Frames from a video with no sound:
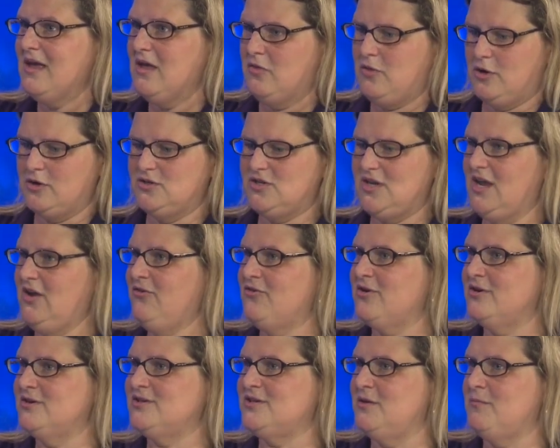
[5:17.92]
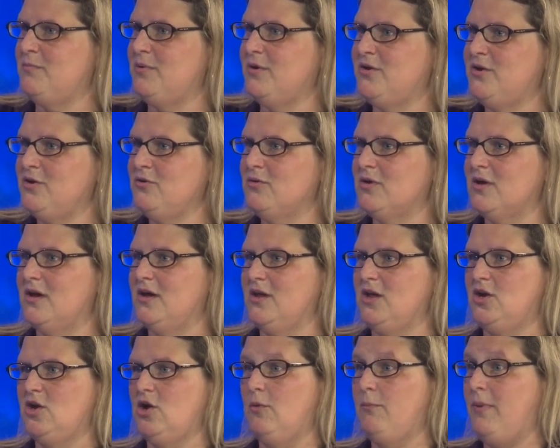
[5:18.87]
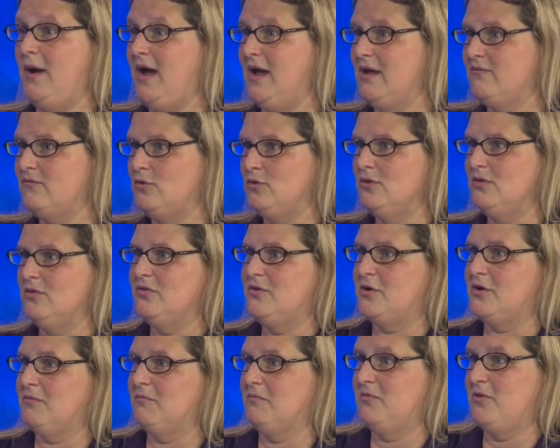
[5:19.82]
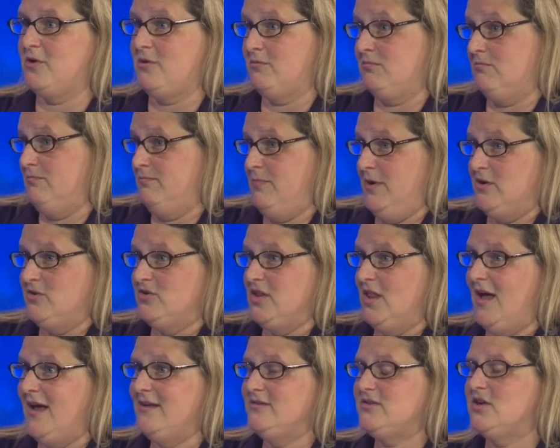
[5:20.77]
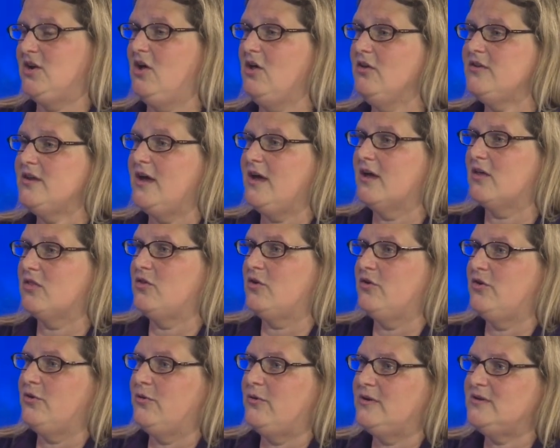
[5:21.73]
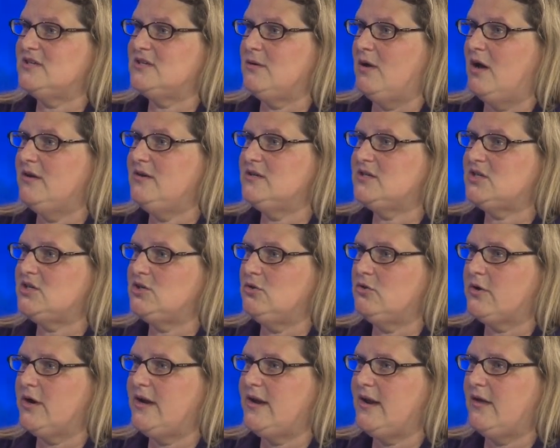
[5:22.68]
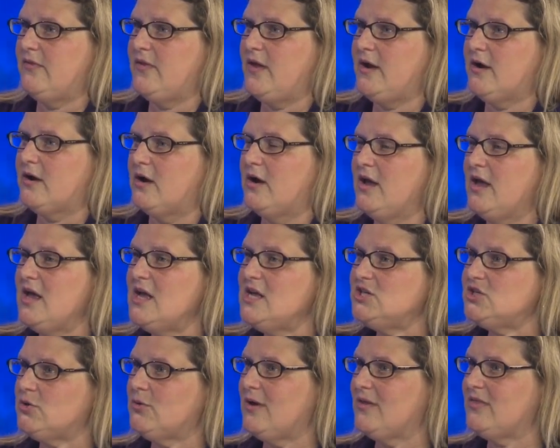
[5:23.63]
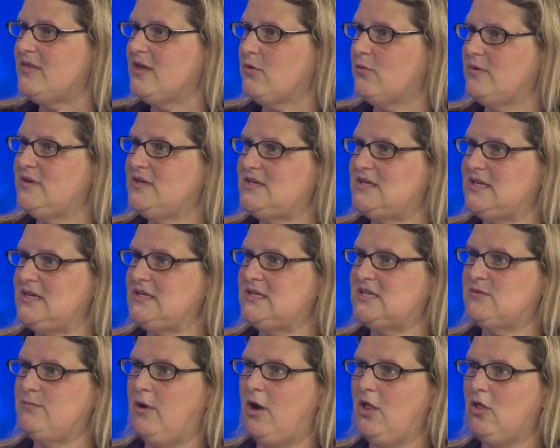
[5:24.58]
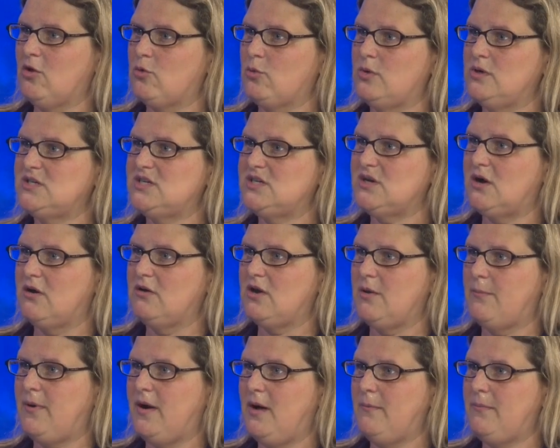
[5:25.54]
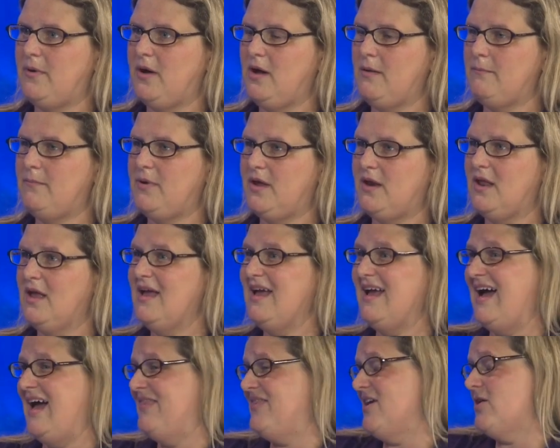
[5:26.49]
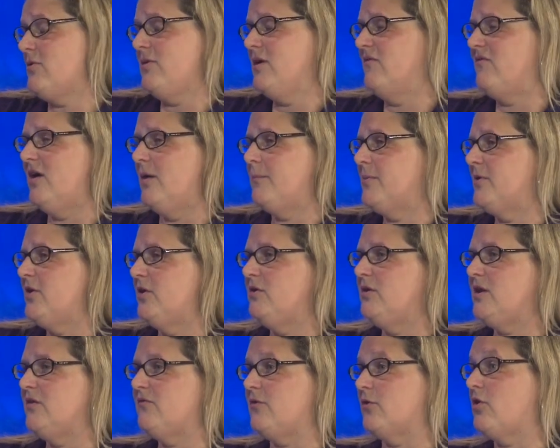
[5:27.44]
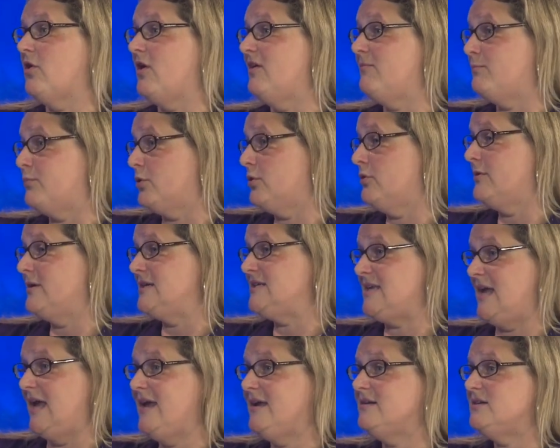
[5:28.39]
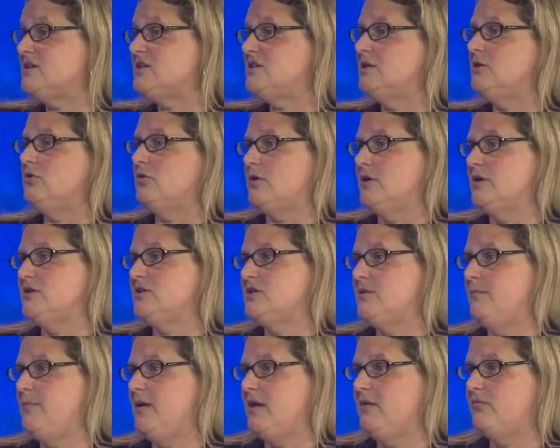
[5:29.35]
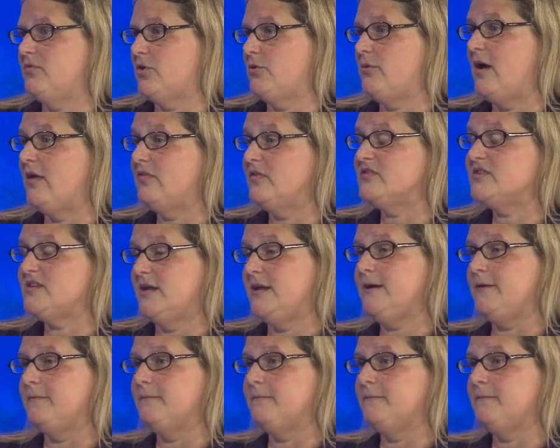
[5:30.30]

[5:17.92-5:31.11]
there's interest in Paducah, you know, Pikeville, they're, they're Pearse Lyons and Alltech. They're doing a distillery down there. So I think we see smaller ones starting to pop up, but I think we have opportunity for craft breweries and distilleries to be throughout the state.